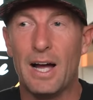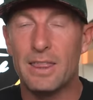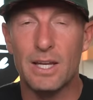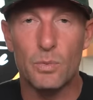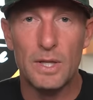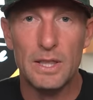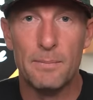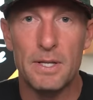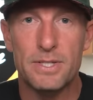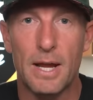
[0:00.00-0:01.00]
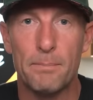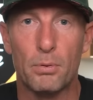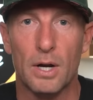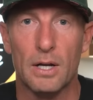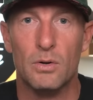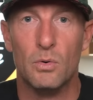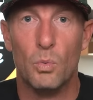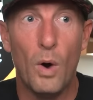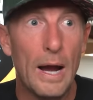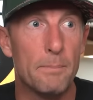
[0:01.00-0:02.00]
I think we limit tampering.
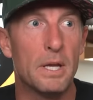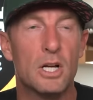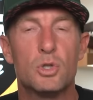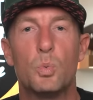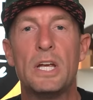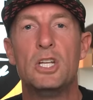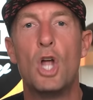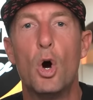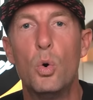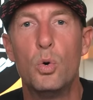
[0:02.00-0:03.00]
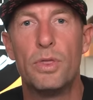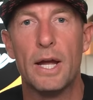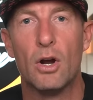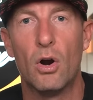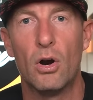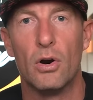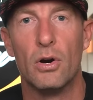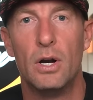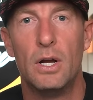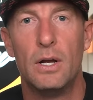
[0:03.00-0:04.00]
Why? Because we know who they are.